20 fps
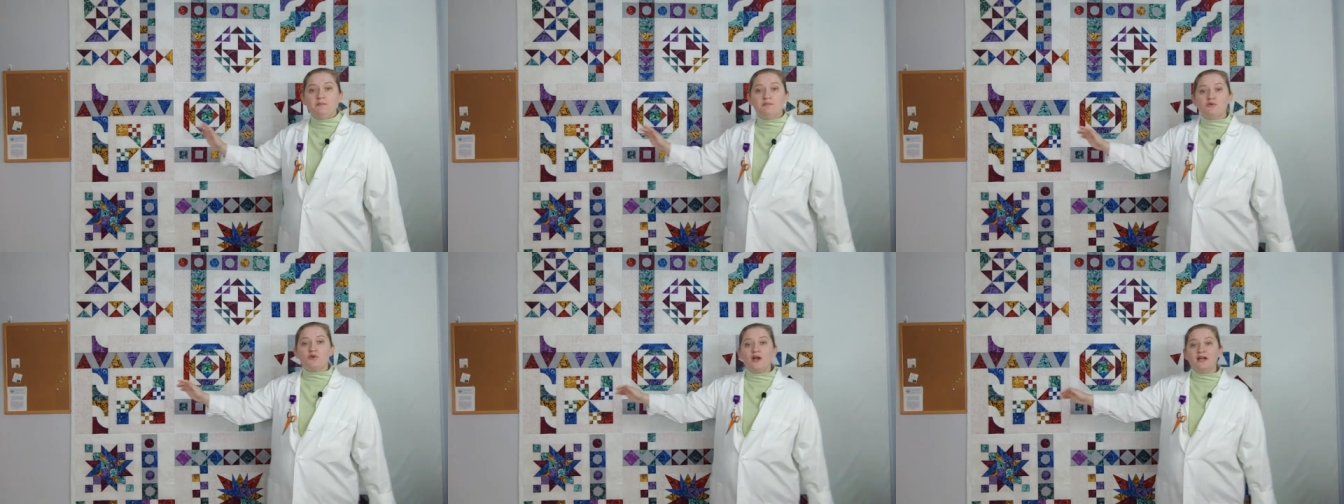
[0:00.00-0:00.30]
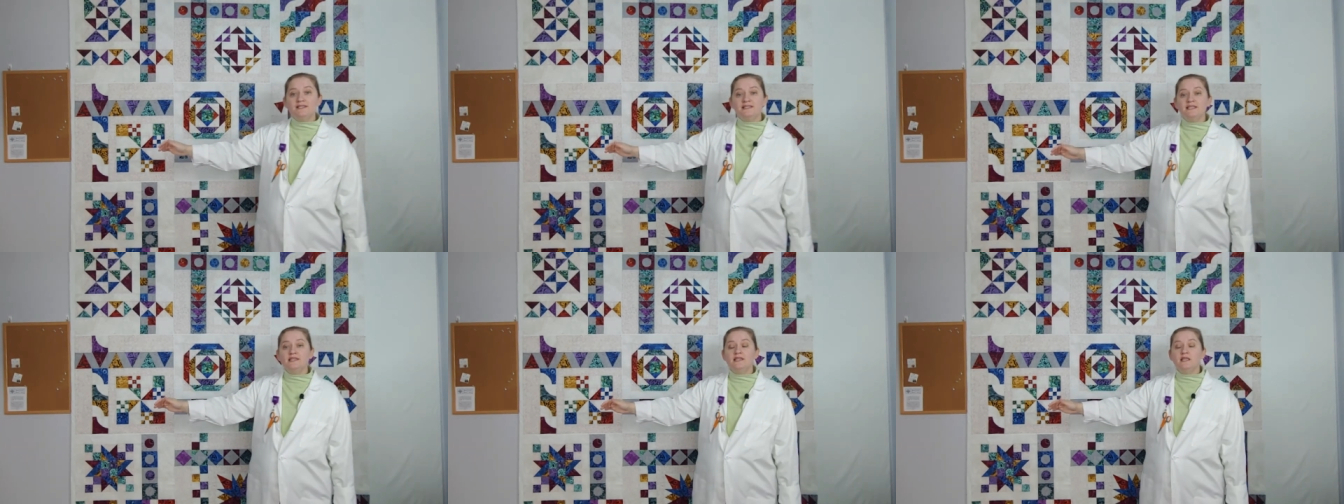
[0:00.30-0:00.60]

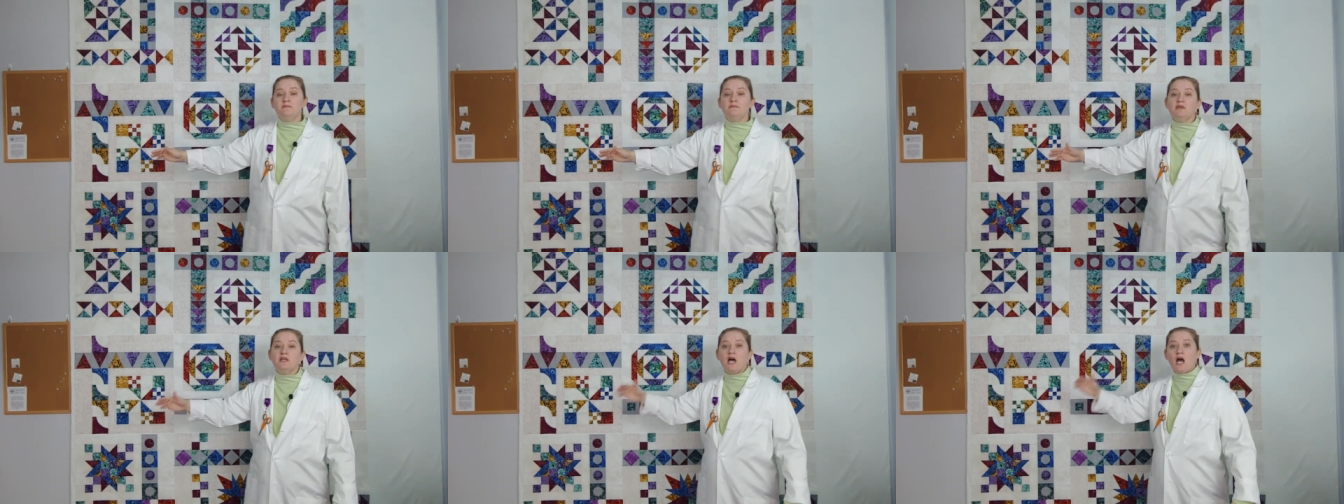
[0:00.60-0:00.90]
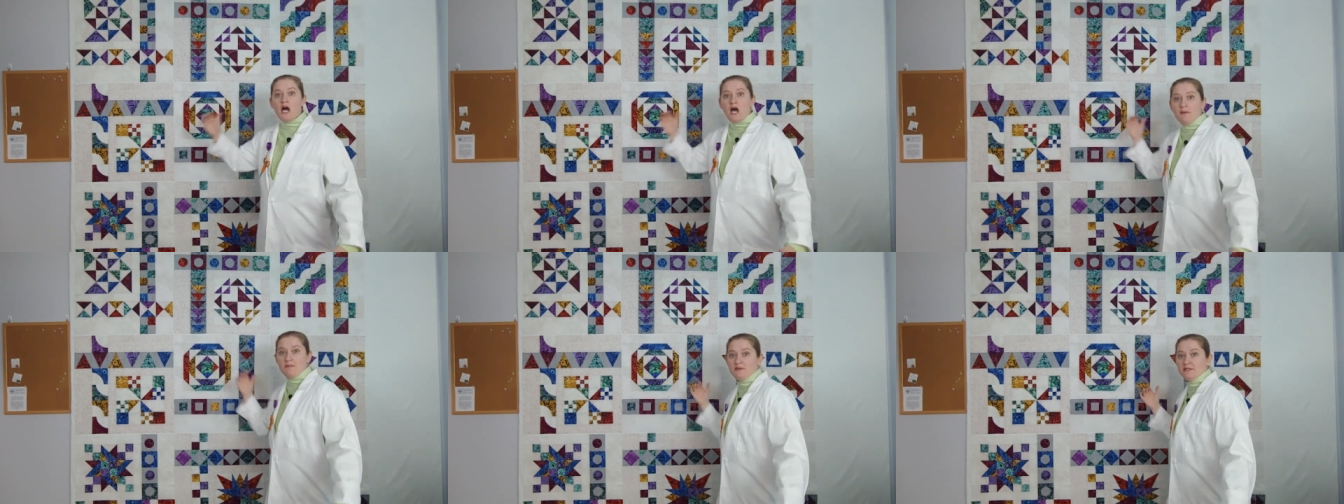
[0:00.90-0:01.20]
pressing them in
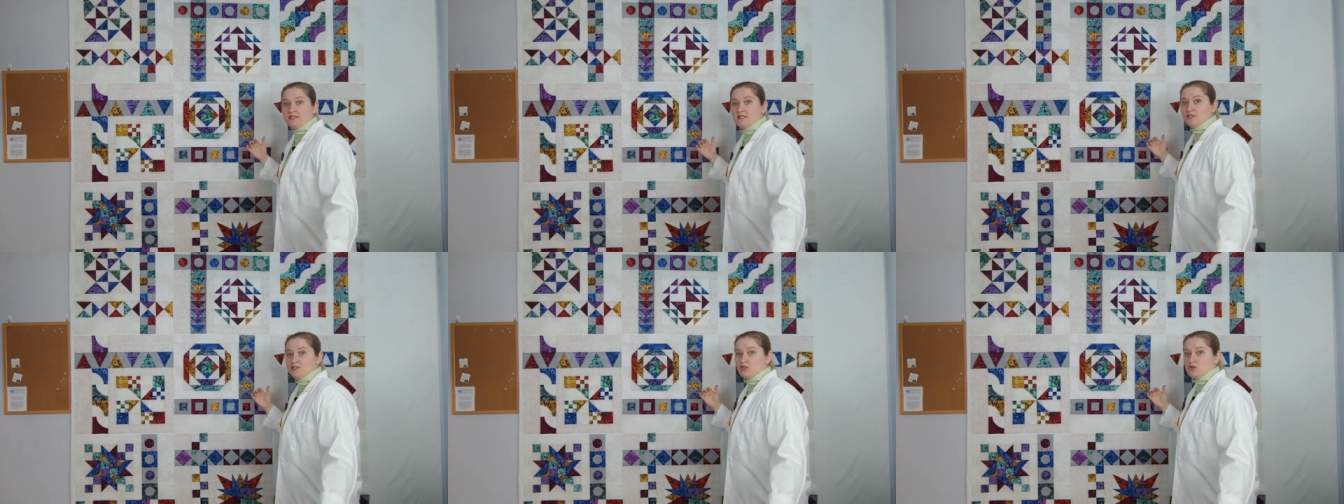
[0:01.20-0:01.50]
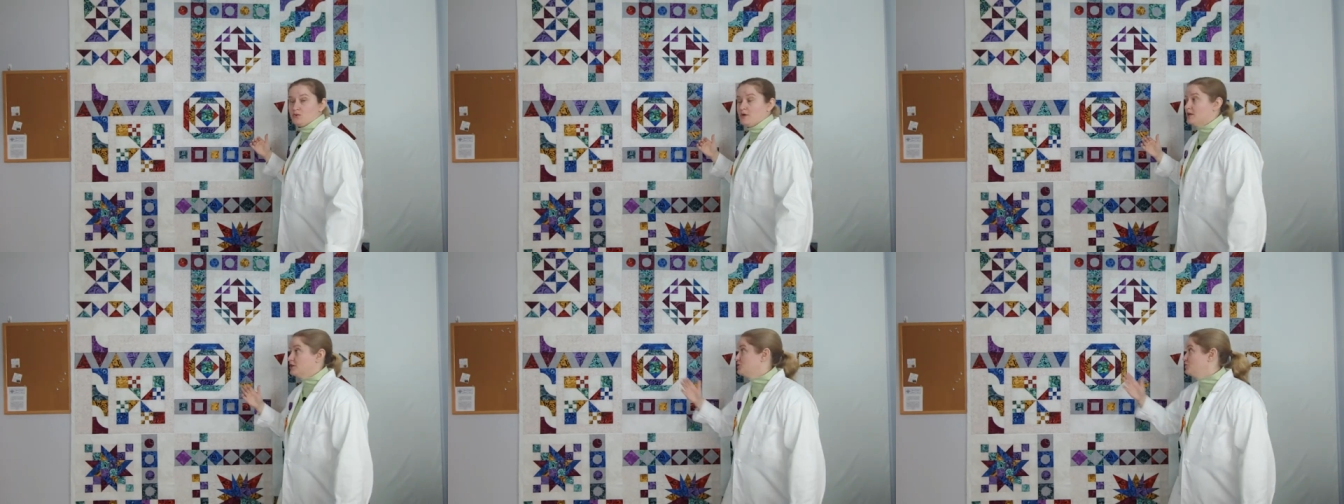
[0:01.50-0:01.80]
opposite
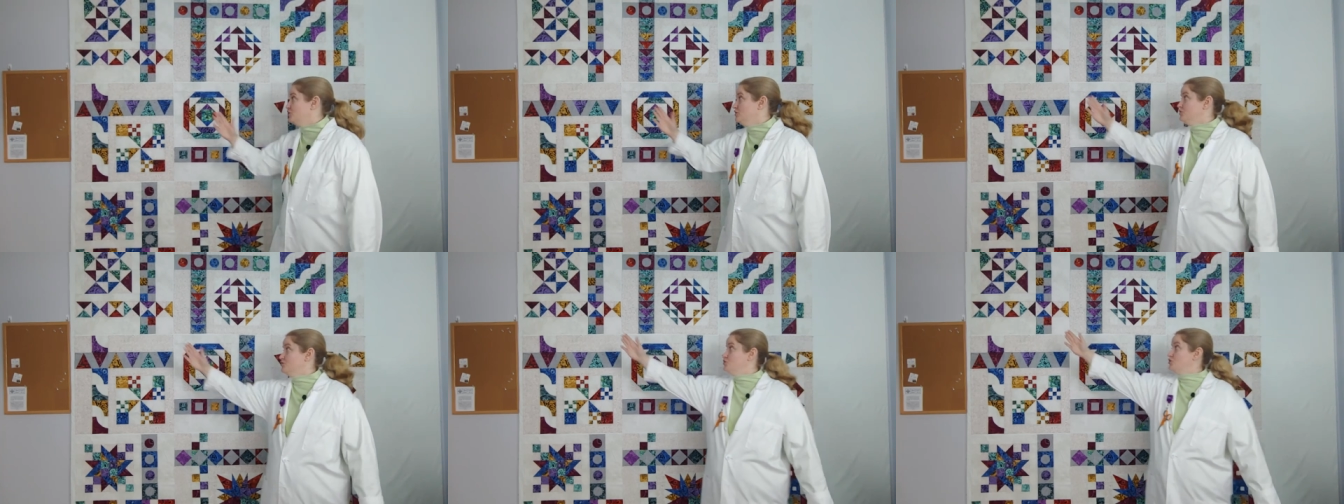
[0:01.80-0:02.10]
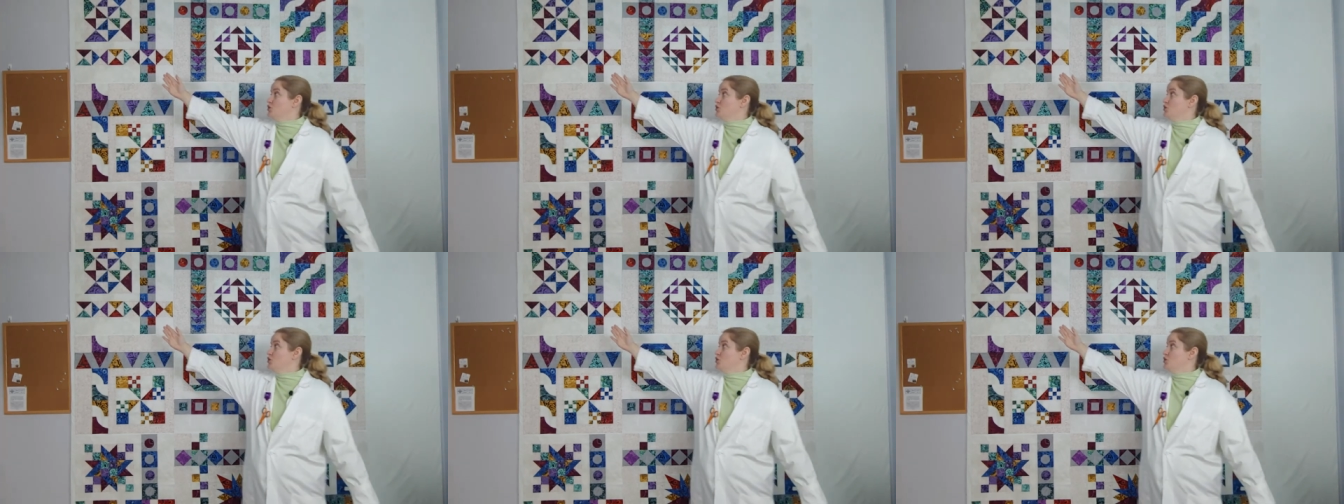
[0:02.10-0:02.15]
directions.